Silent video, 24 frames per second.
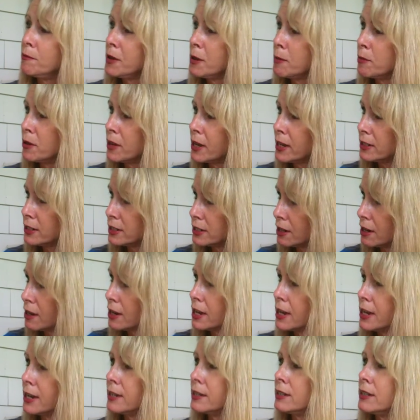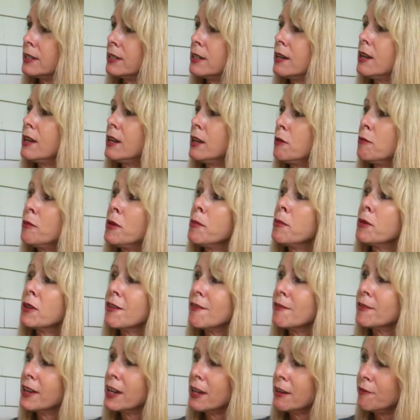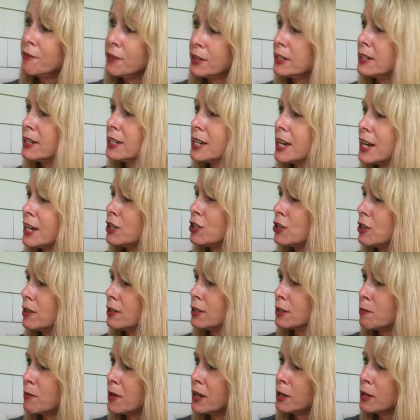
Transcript: People had signs, people even had visitations.